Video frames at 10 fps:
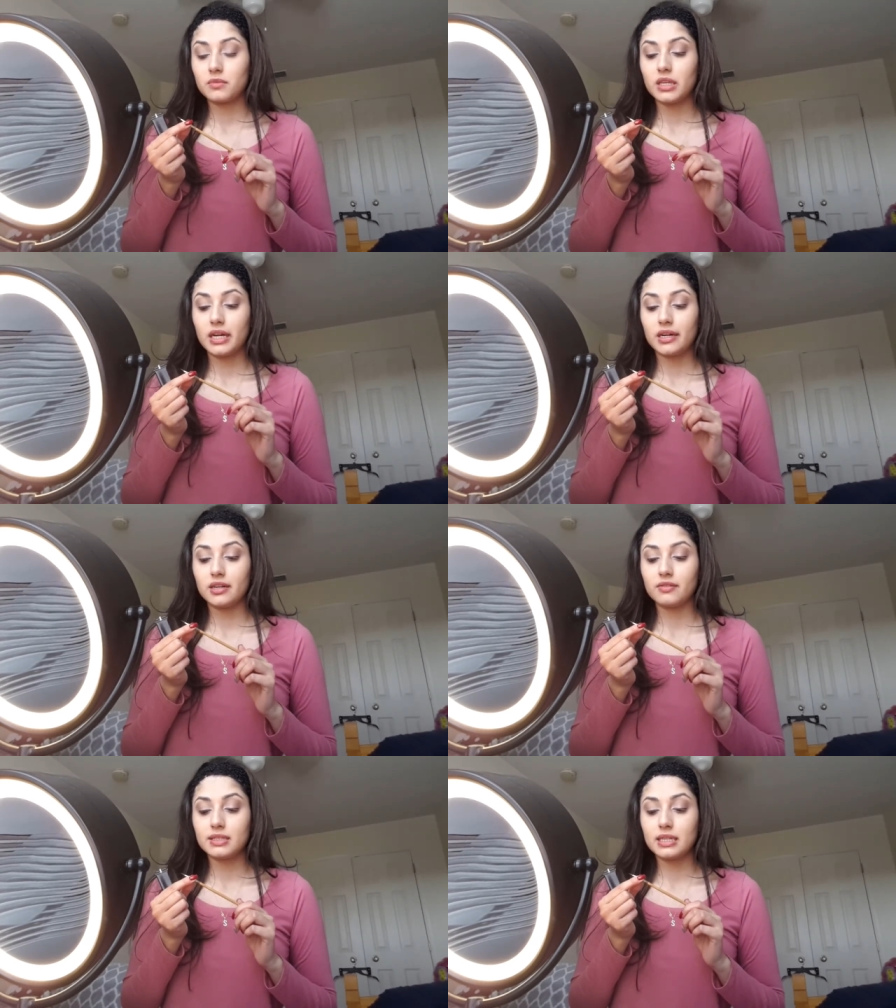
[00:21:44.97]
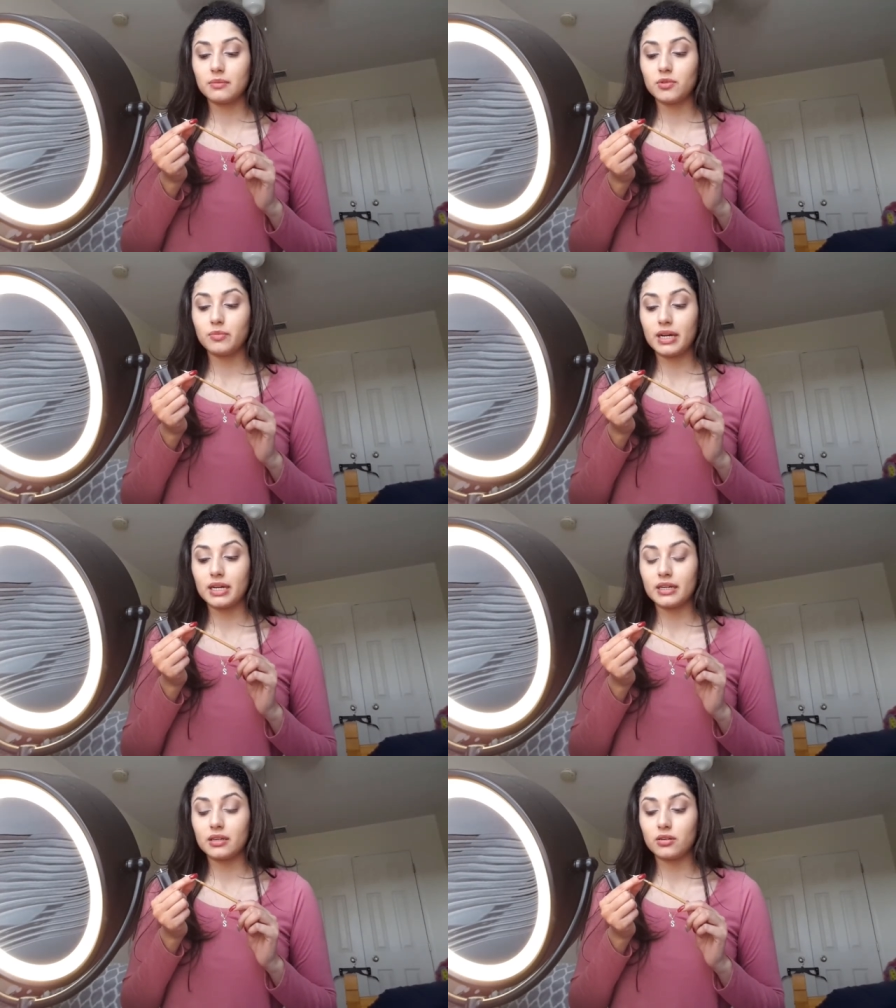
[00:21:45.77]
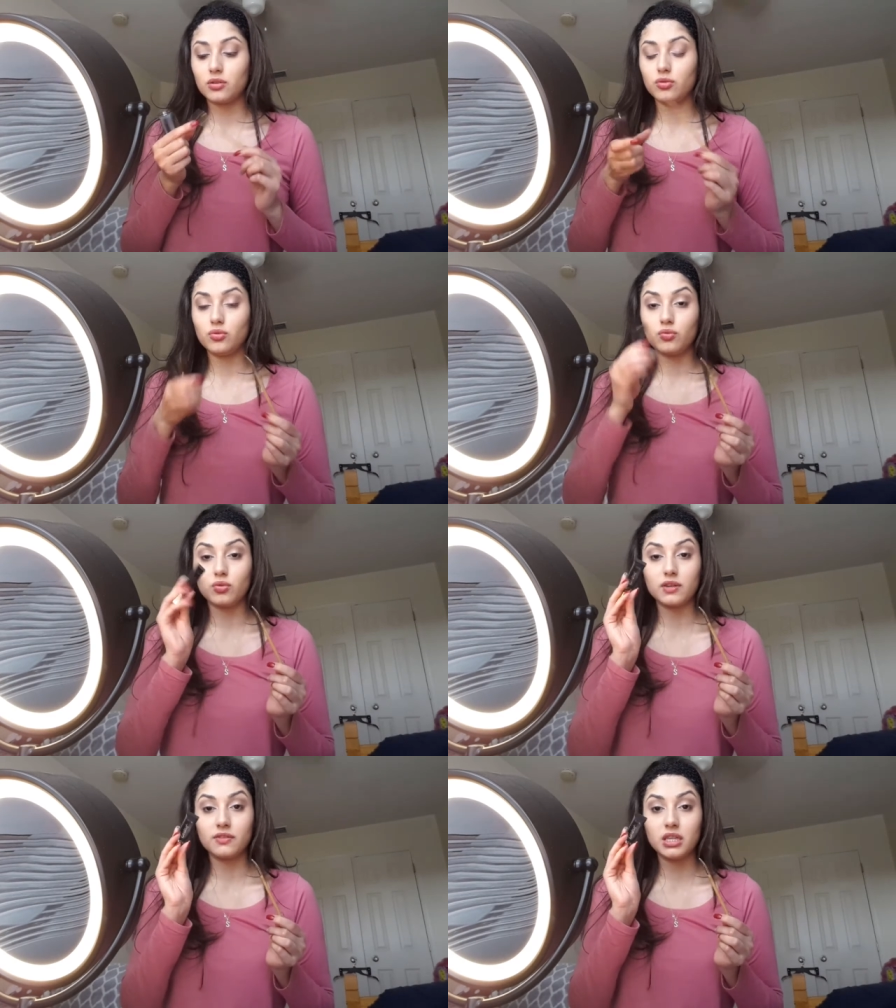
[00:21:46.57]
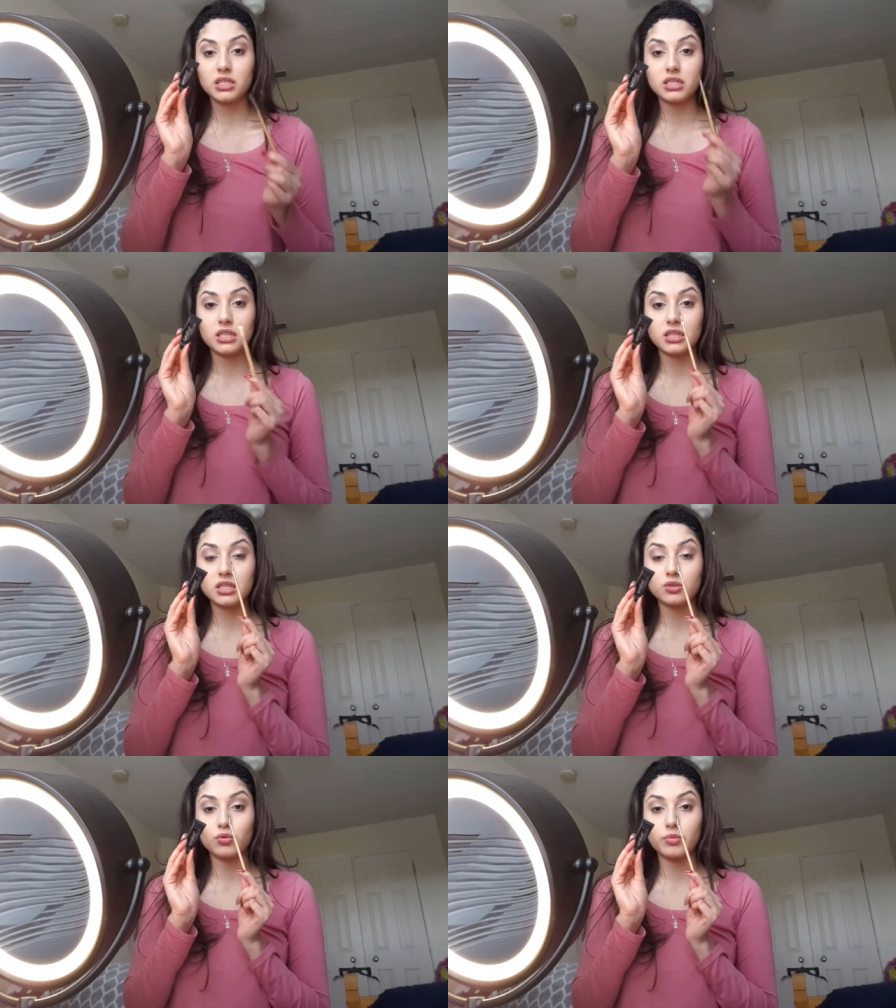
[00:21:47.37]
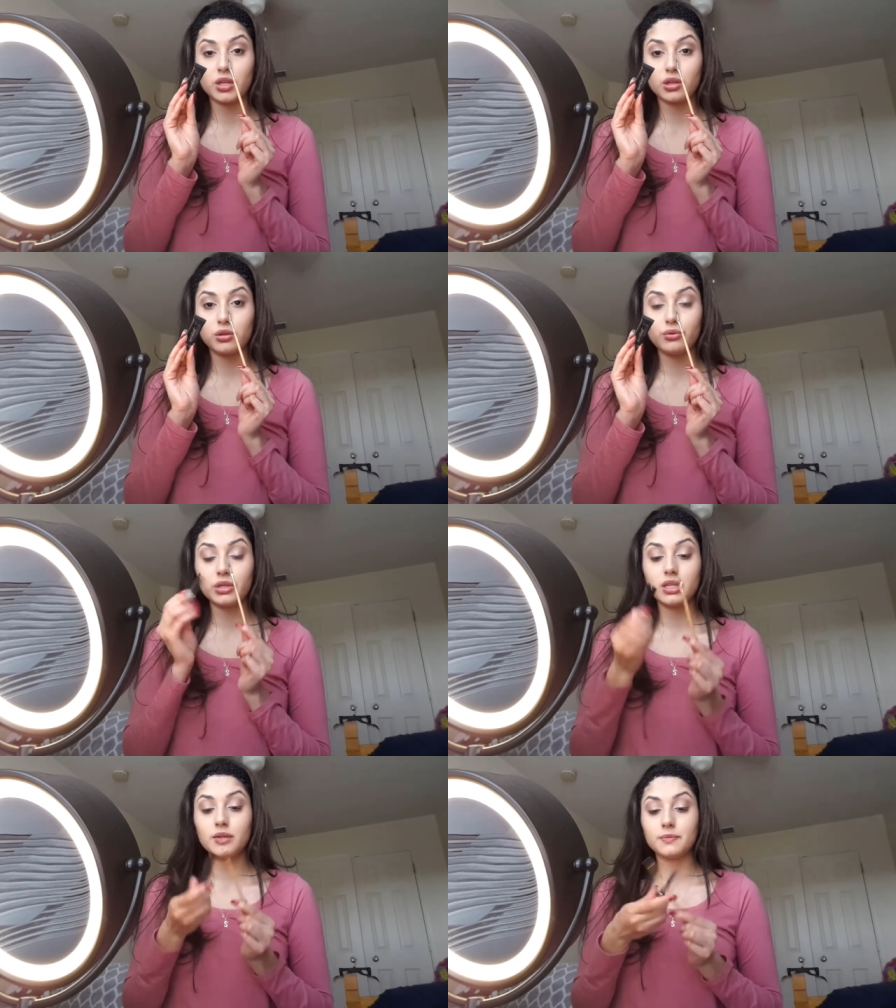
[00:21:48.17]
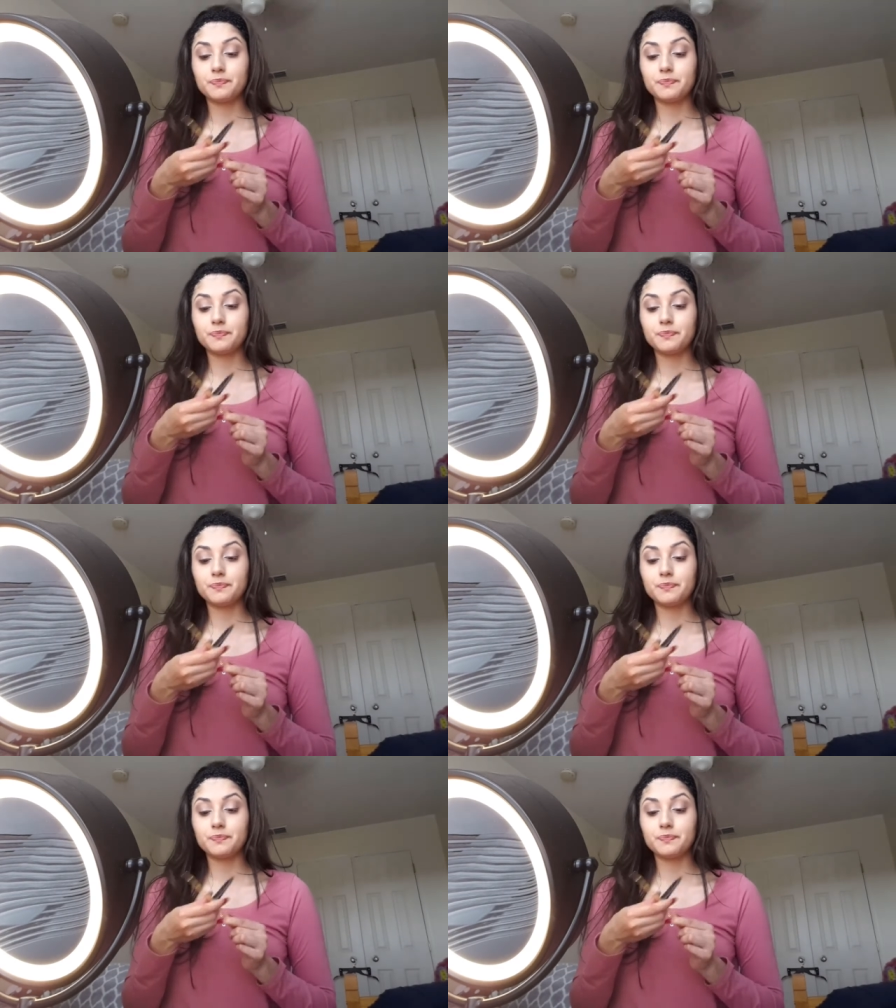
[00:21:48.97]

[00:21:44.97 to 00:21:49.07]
yeah, every time you buy a new one of these, this will be included.